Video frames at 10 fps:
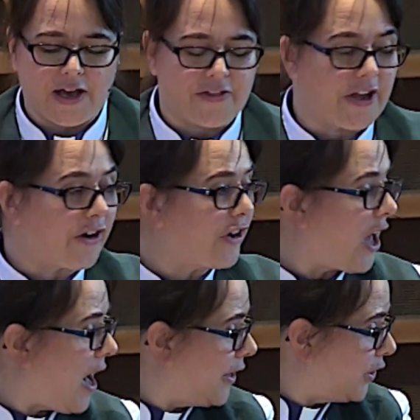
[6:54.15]
They are
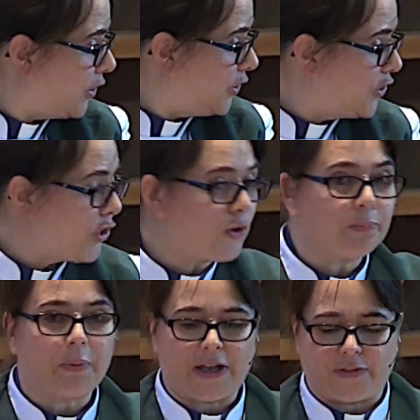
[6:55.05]
not
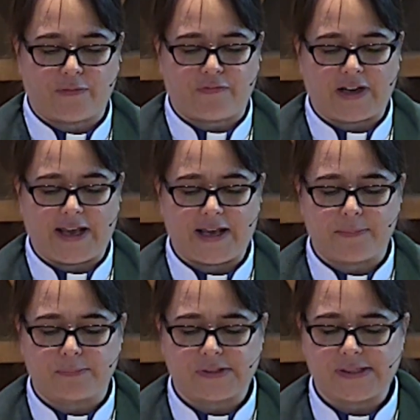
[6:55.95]
consumed by the
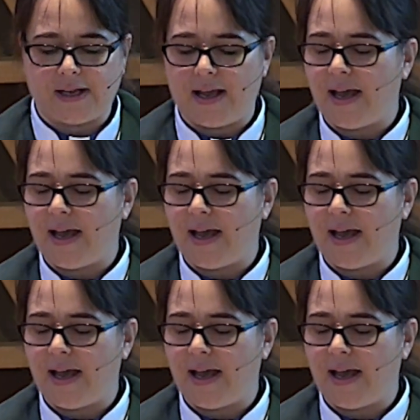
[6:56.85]
flames,